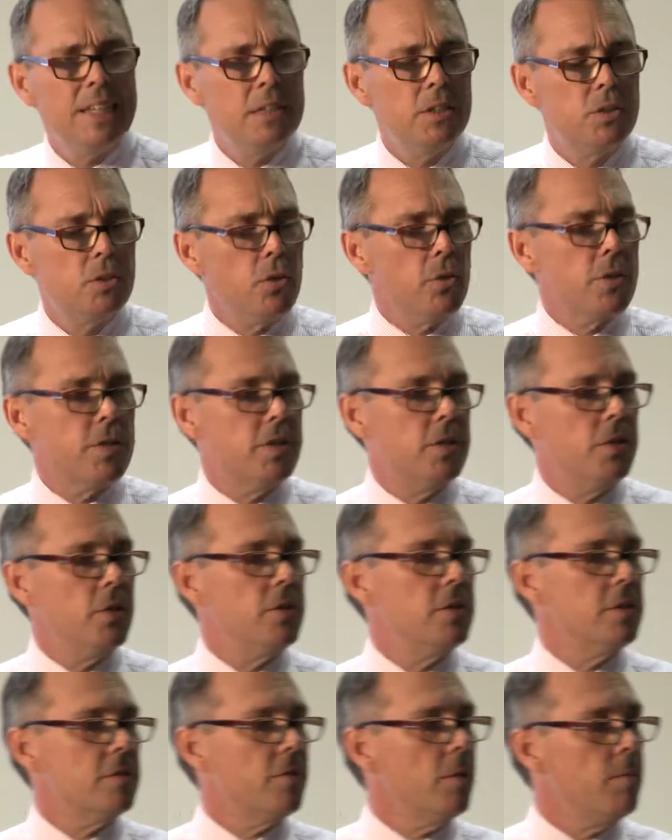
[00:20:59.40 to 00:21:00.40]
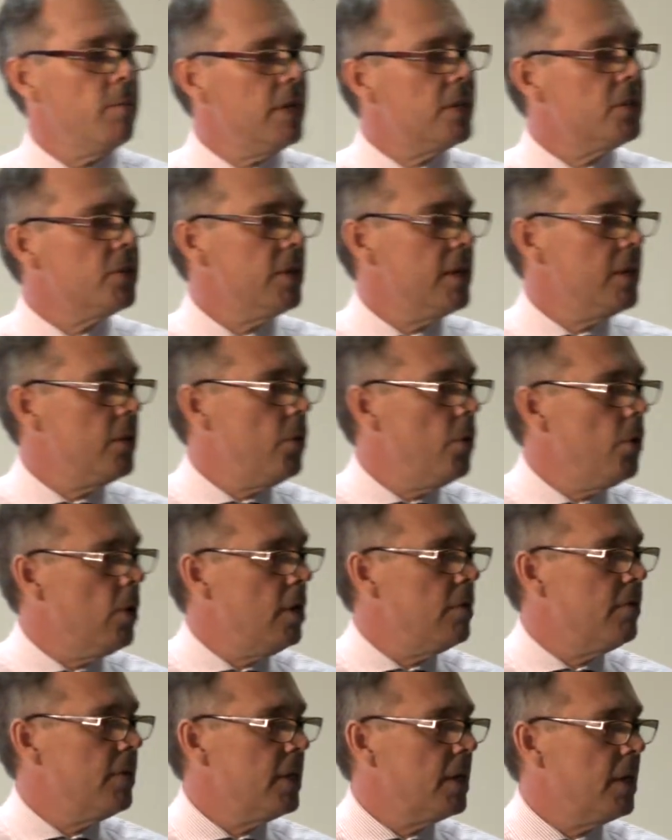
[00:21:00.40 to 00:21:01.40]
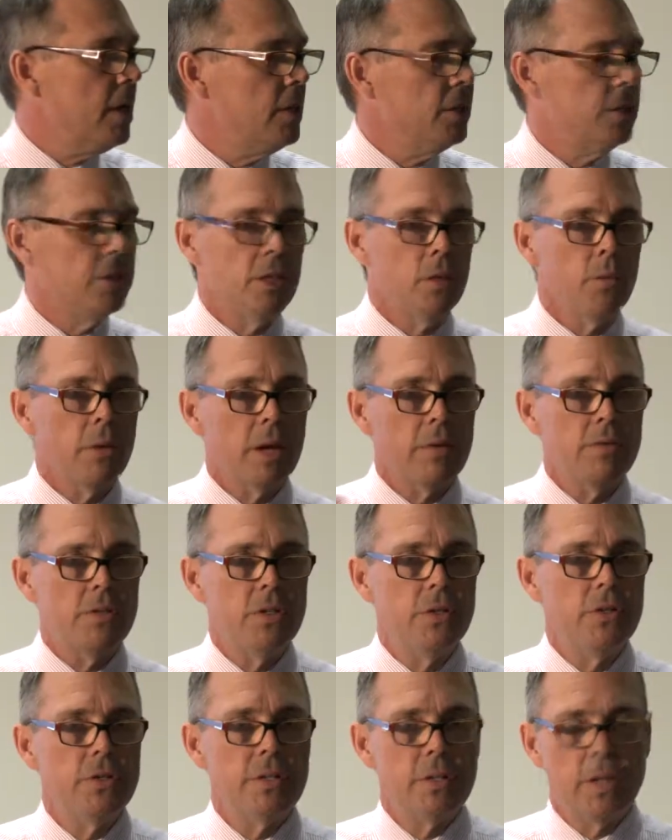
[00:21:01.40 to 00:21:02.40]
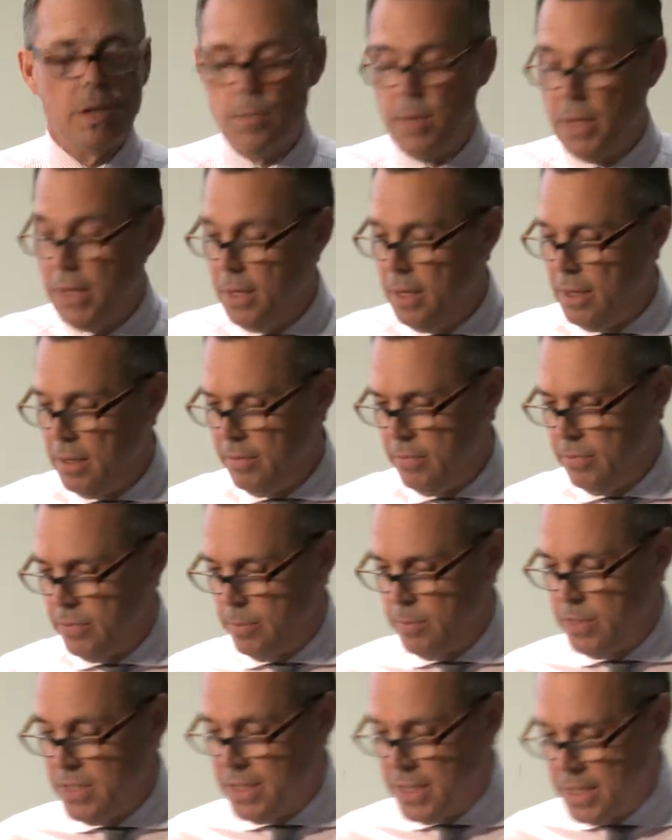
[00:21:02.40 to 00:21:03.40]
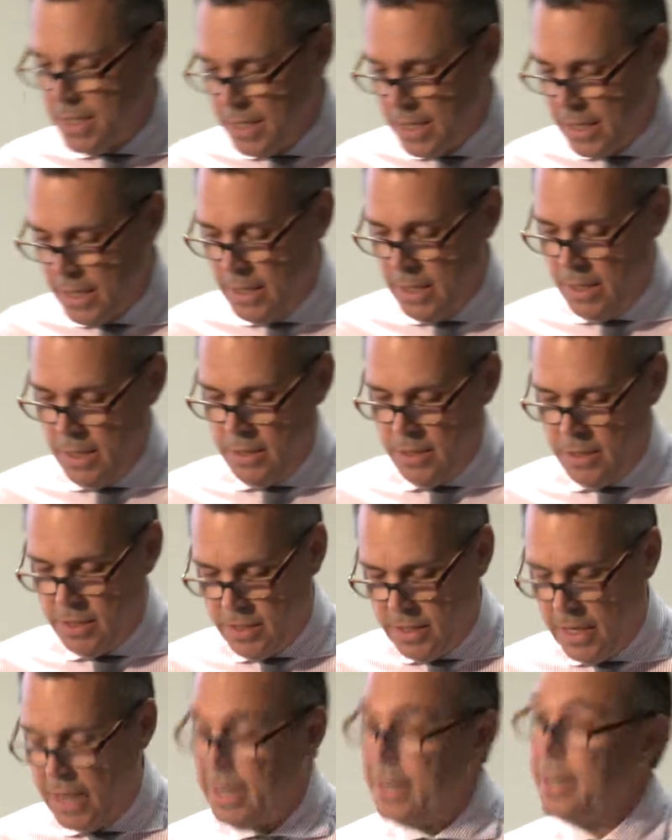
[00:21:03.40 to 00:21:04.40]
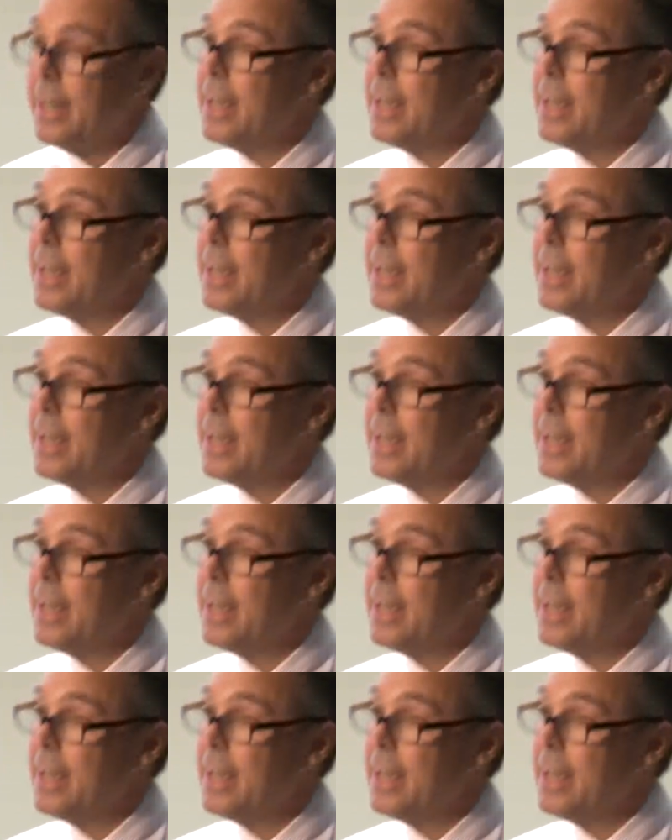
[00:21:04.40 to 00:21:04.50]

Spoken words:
draws students from literally all over the country. We have students coming here from Sydney to study,